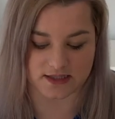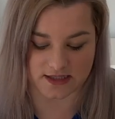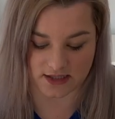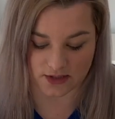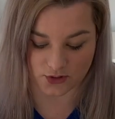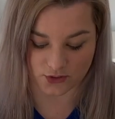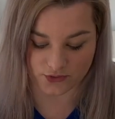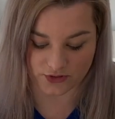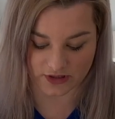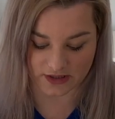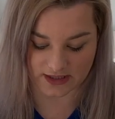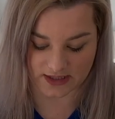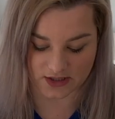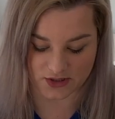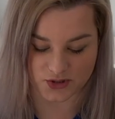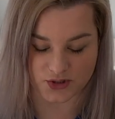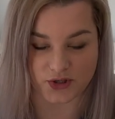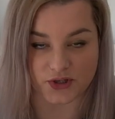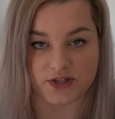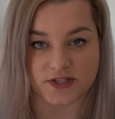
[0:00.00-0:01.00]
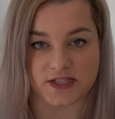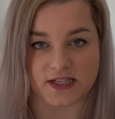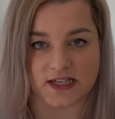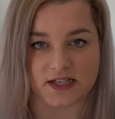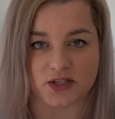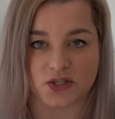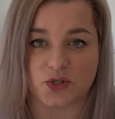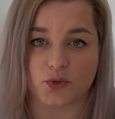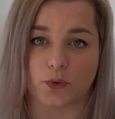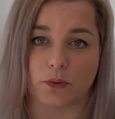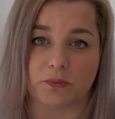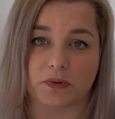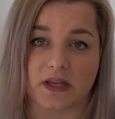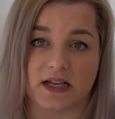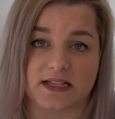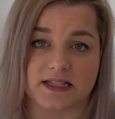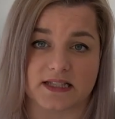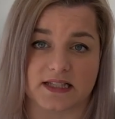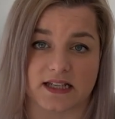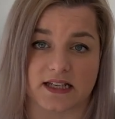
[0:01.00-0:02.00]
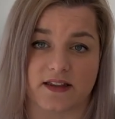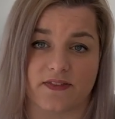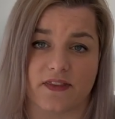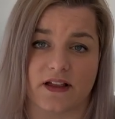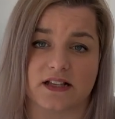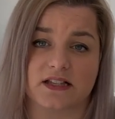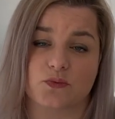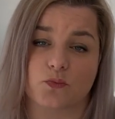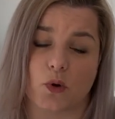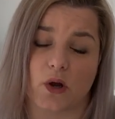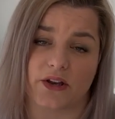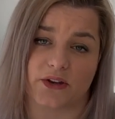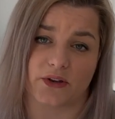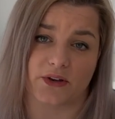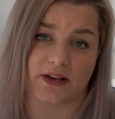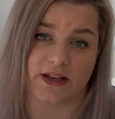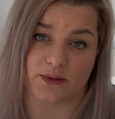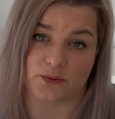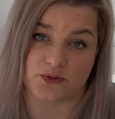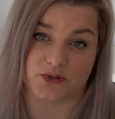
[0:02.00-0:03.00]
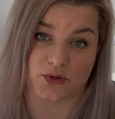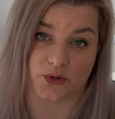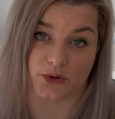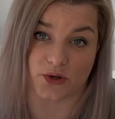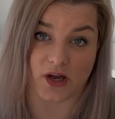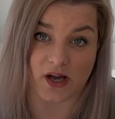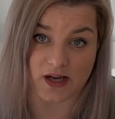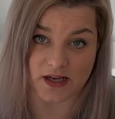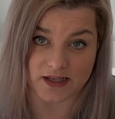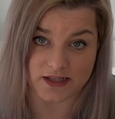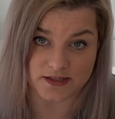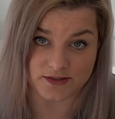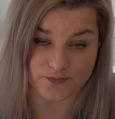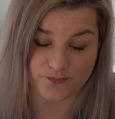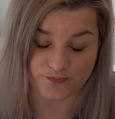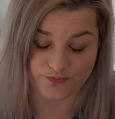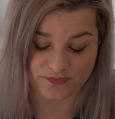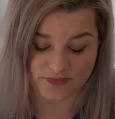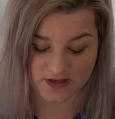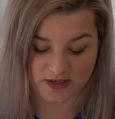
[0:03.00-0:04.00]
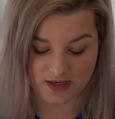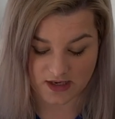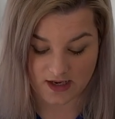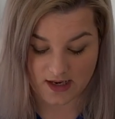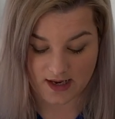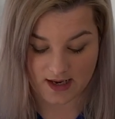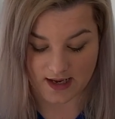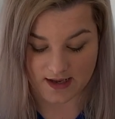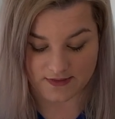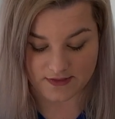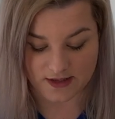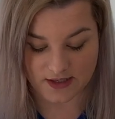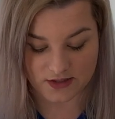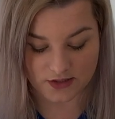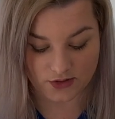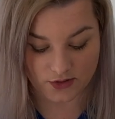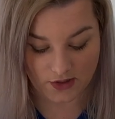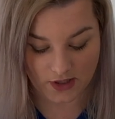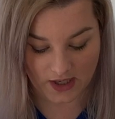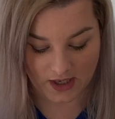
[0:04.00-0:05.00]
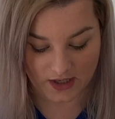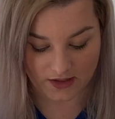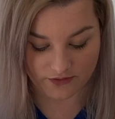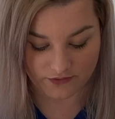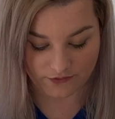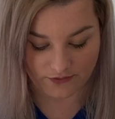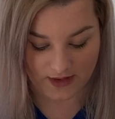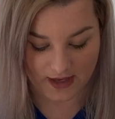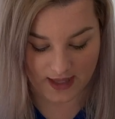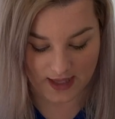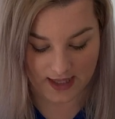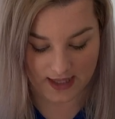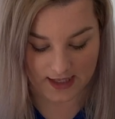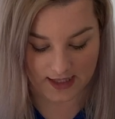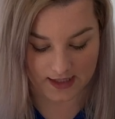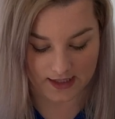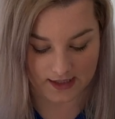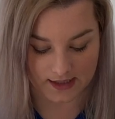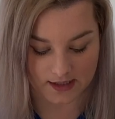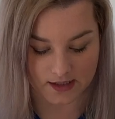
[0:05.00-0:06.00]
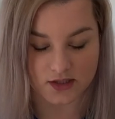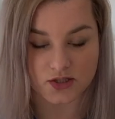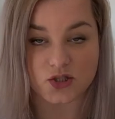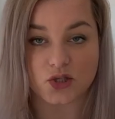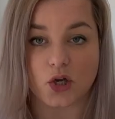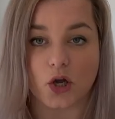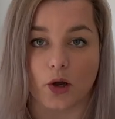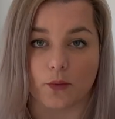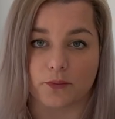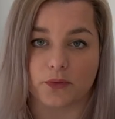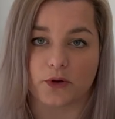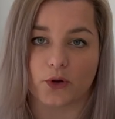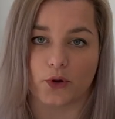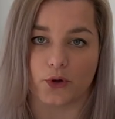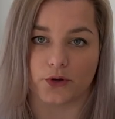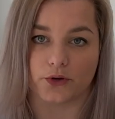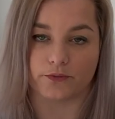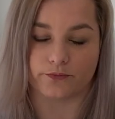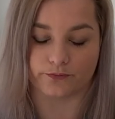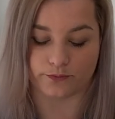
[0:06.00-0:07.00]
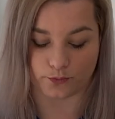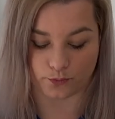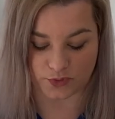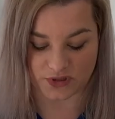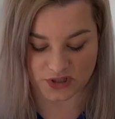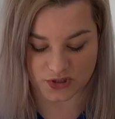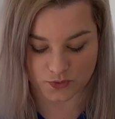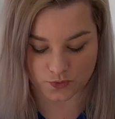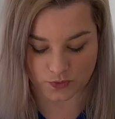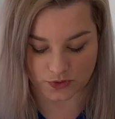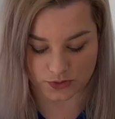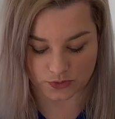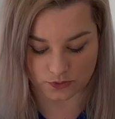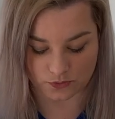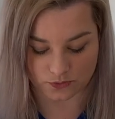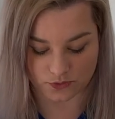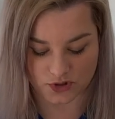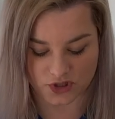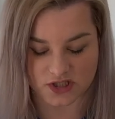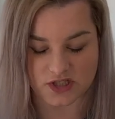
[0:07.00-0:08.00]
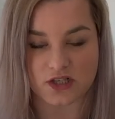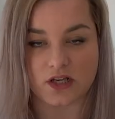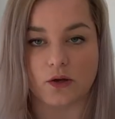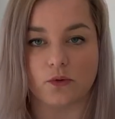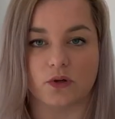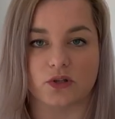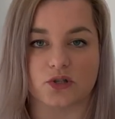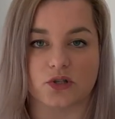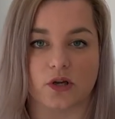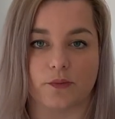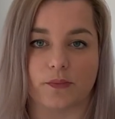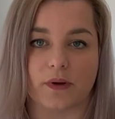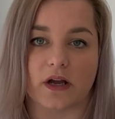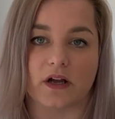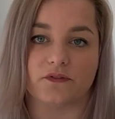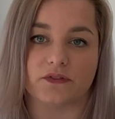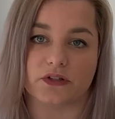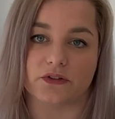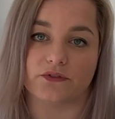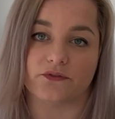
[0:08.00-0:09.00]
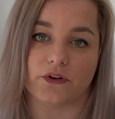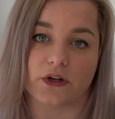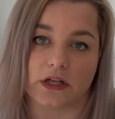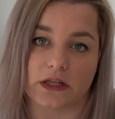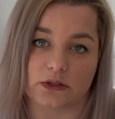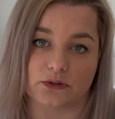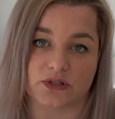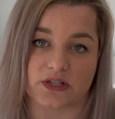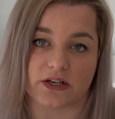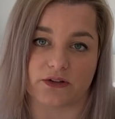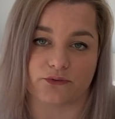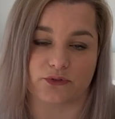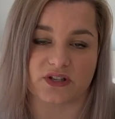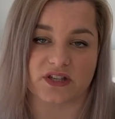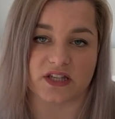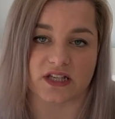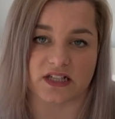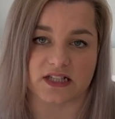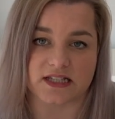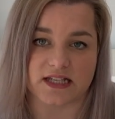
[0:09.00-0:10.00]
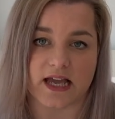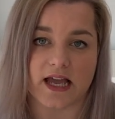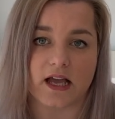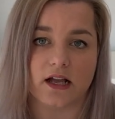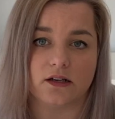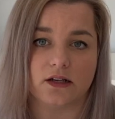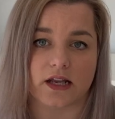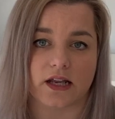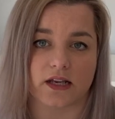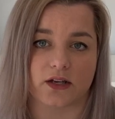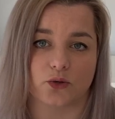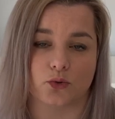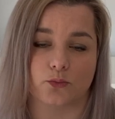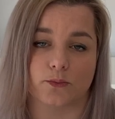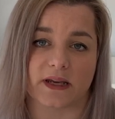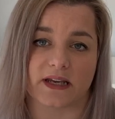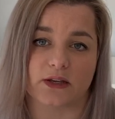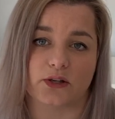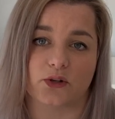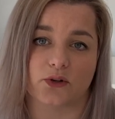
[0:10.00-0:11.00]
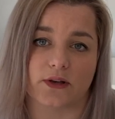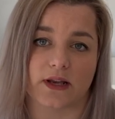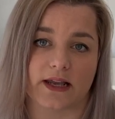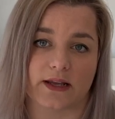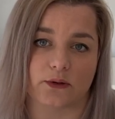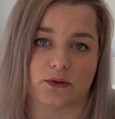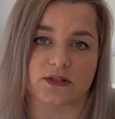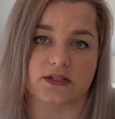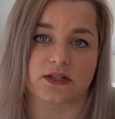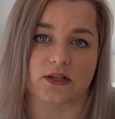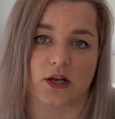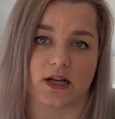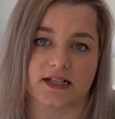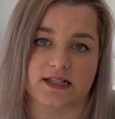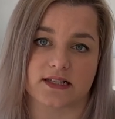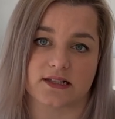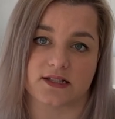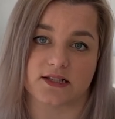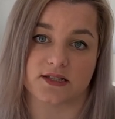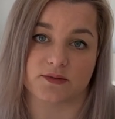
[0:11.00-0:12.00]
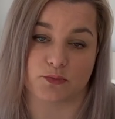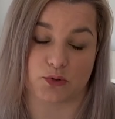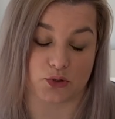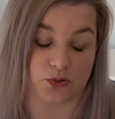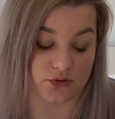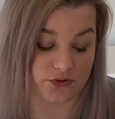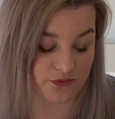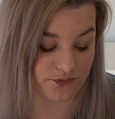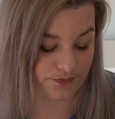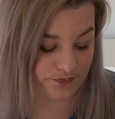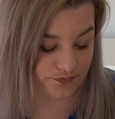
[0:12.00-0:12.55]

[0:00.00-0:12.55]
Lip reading: the acrylic and turns it into a plastic, and that's why your nails go hard. And then you have a top coat, which will just go on top after you've filed everything down, and it'll make your nails nice and smooth.